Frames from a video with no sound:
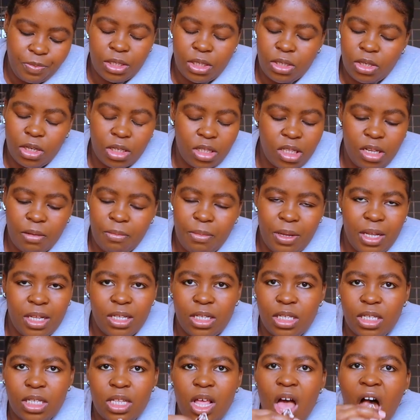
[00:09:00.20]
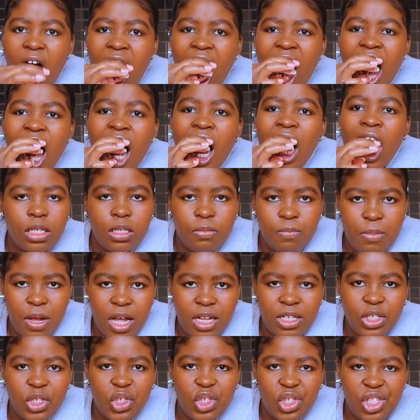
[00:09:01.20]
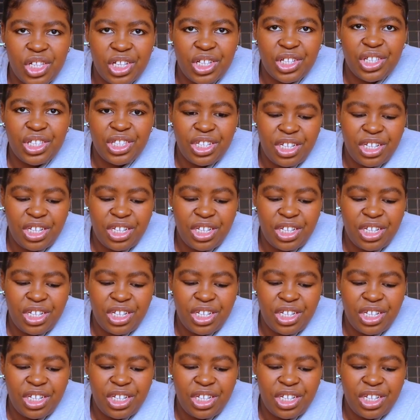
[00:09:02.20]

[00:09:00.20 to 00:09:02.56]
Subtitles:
but not the best. Sponge does